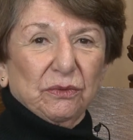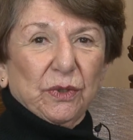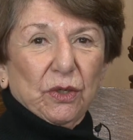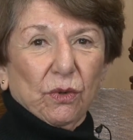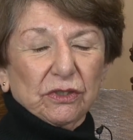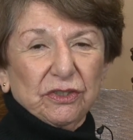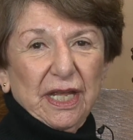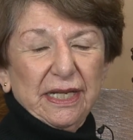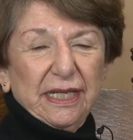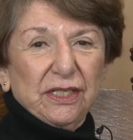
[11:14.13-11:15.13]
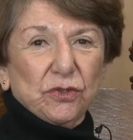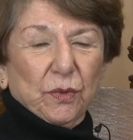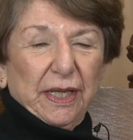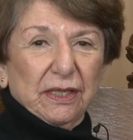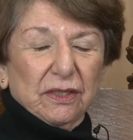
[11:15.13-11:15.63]
We alternate each
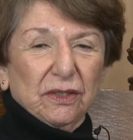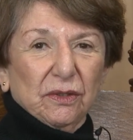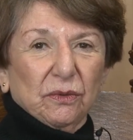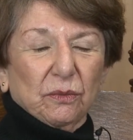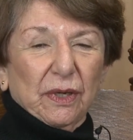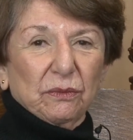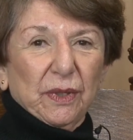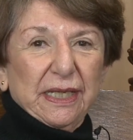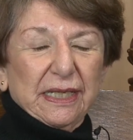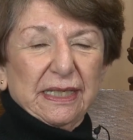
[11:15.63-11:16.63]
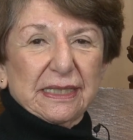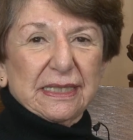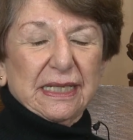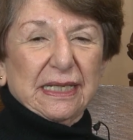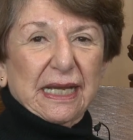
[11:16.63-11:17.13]
week. One week it's
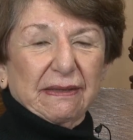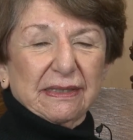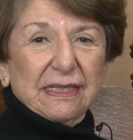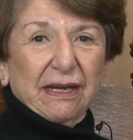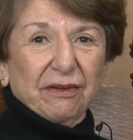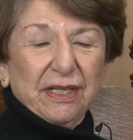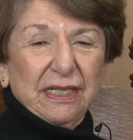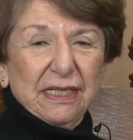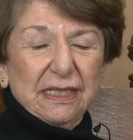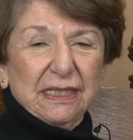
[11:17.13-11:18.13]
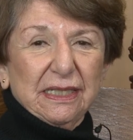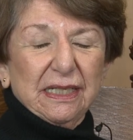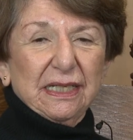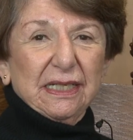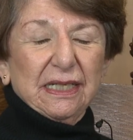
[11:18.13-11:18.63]
egalitarian
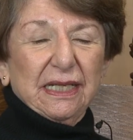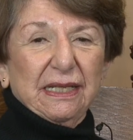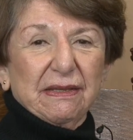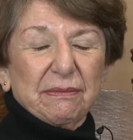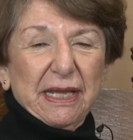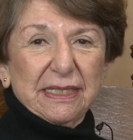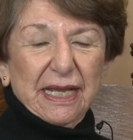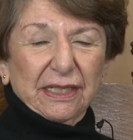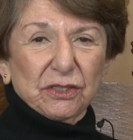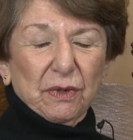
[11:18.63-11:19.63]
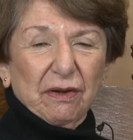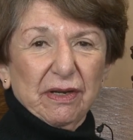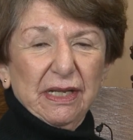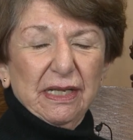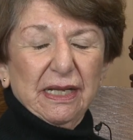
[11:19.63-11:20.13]
in the main
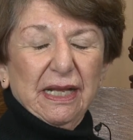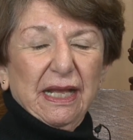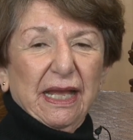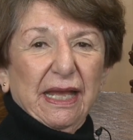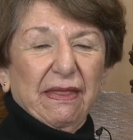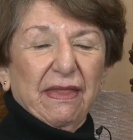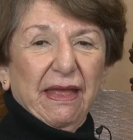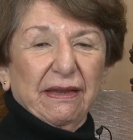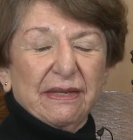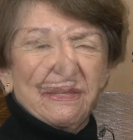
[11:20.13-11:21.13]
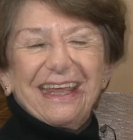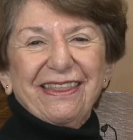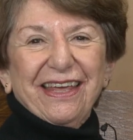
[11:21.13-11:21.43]
sanctuary, and then yeah.